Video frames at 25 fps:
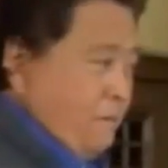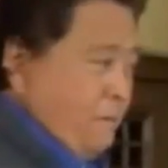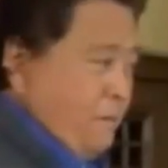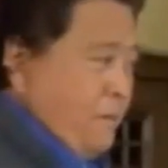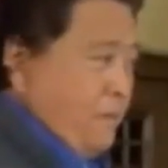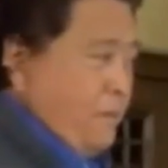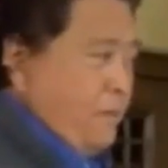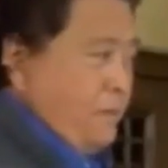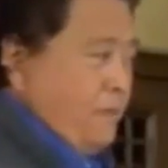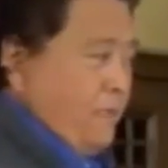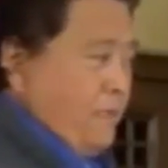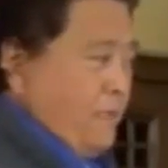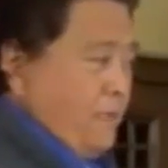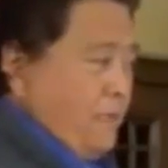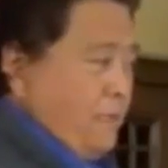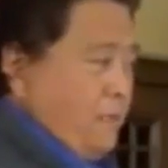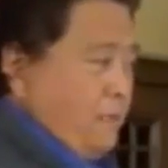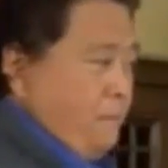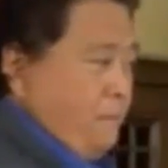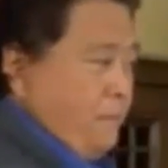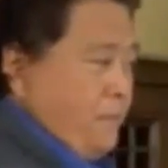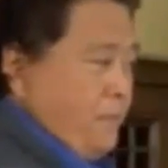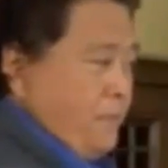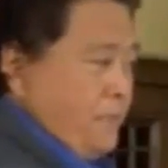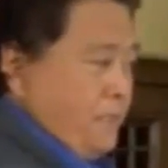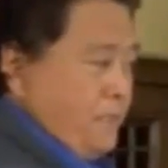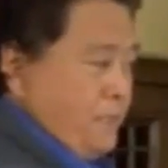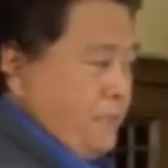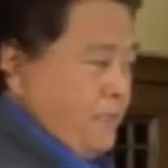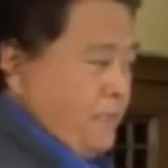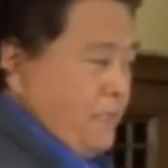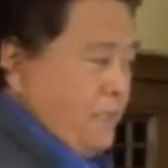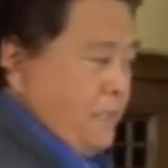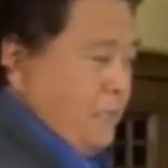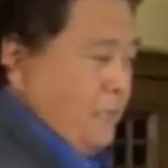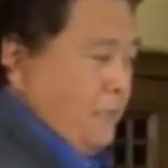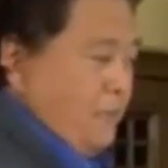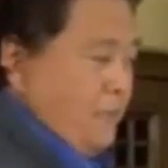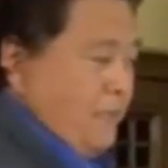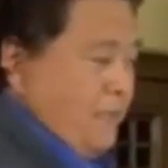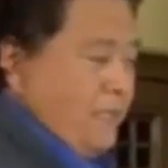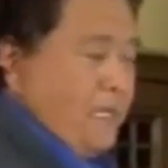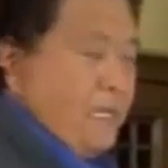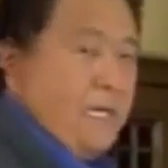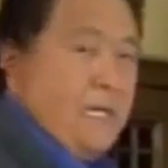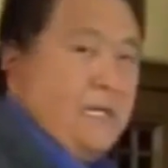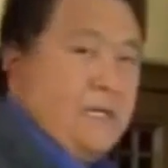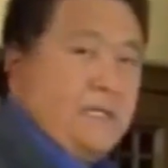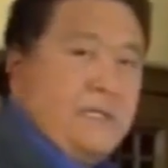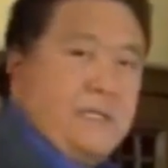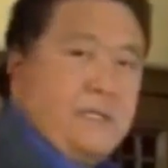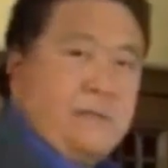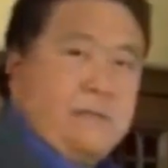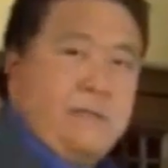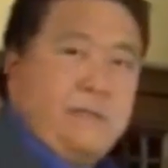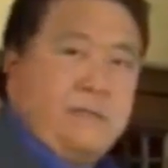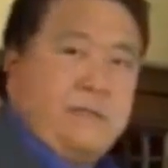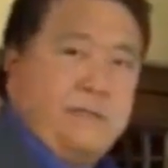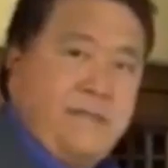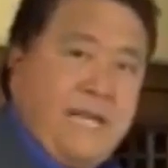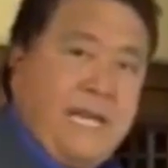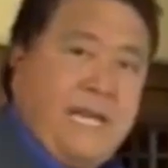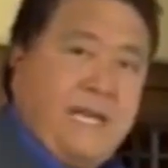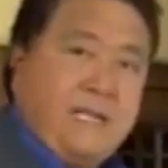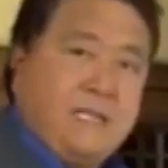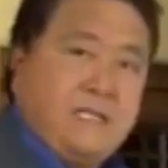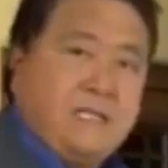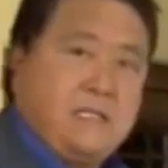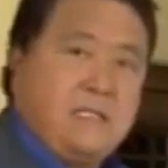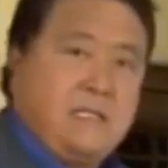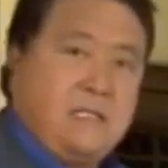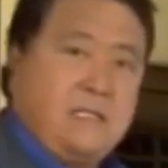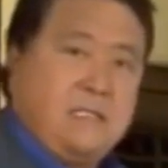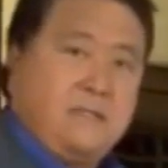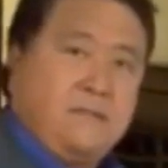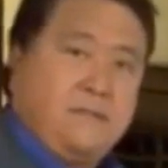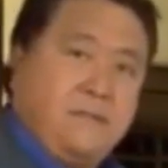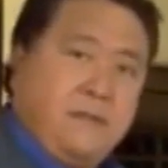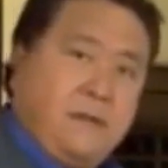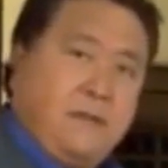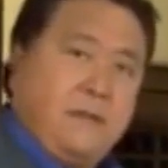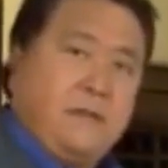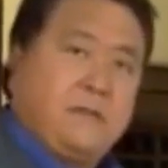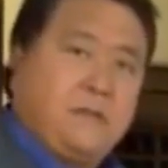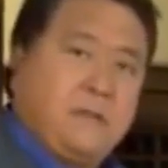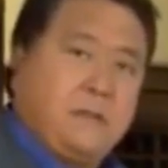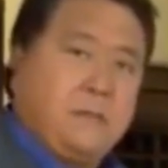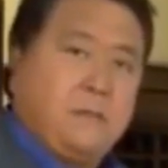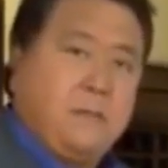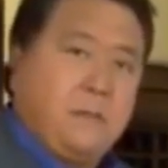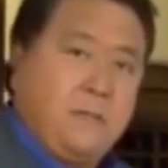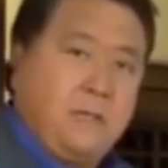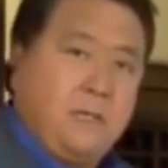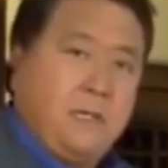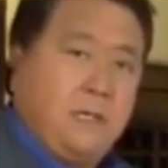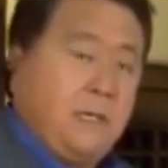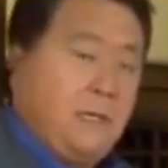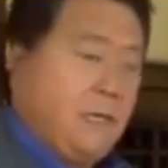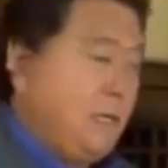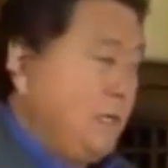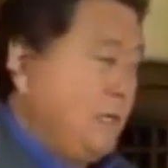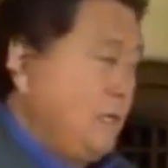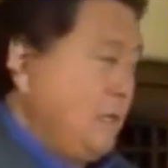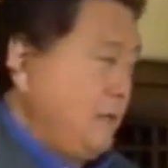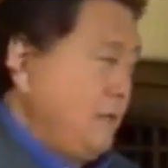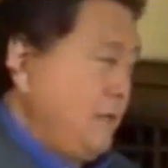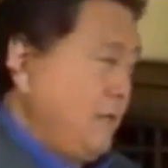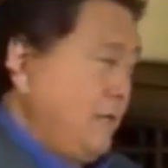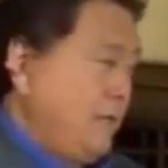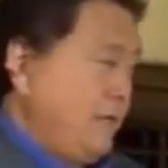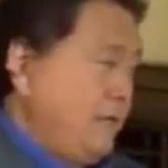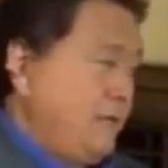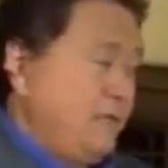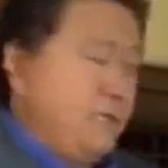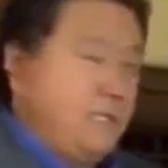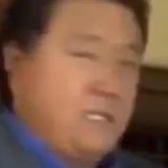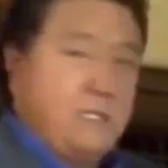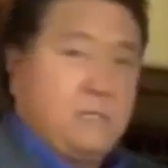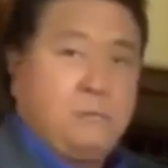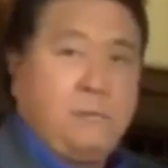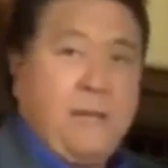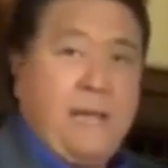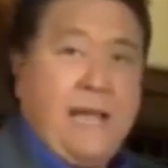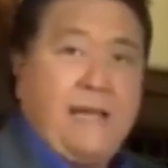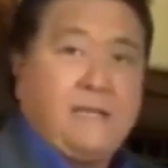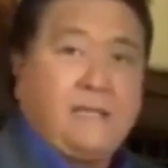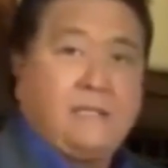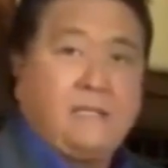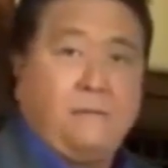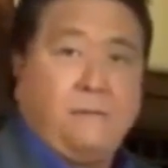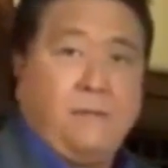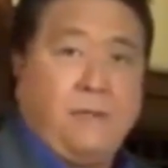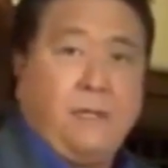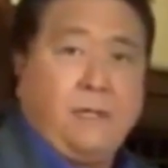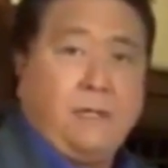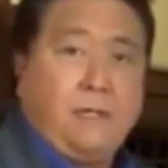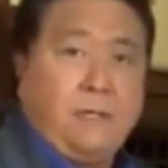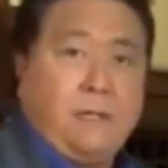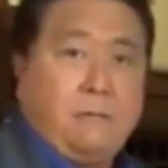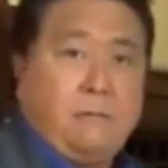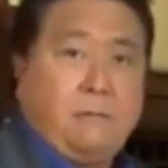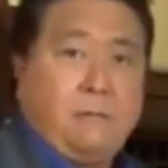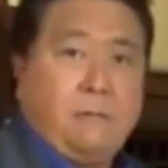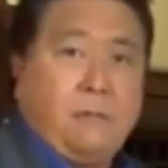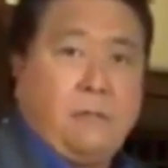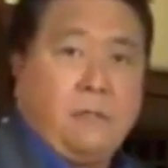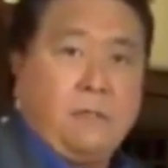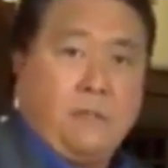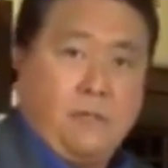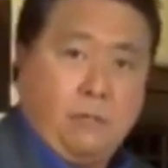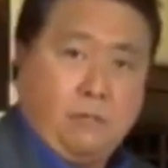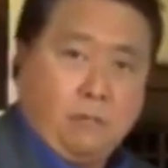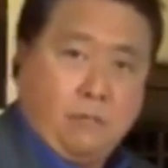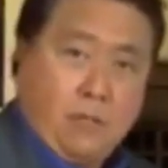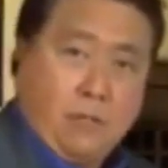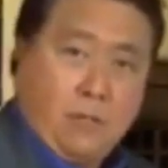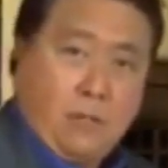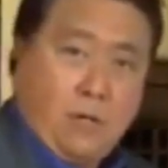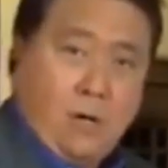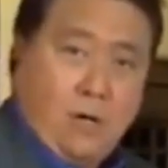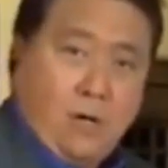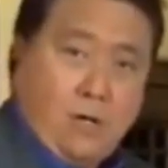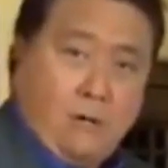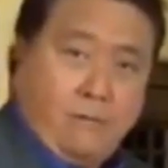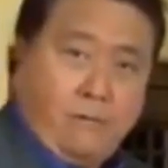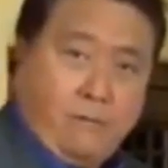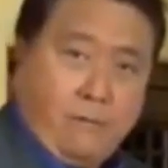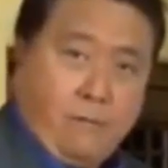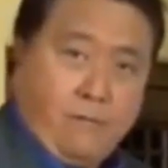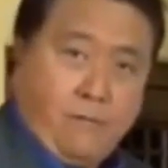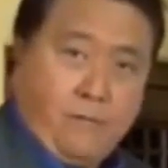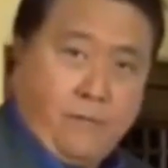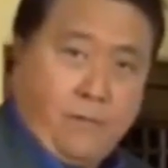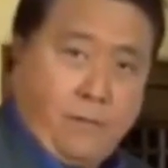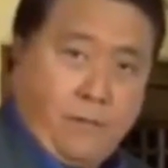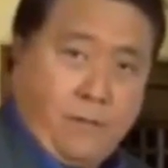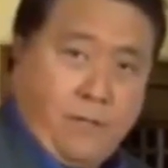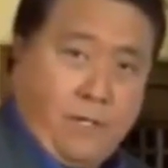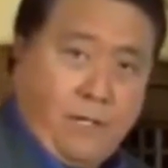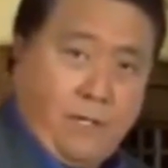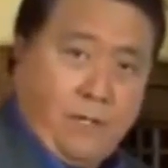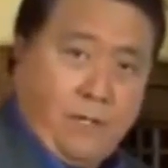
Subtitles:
of building a business and learning how to invest is very simply that this is passive income. You work hard for a few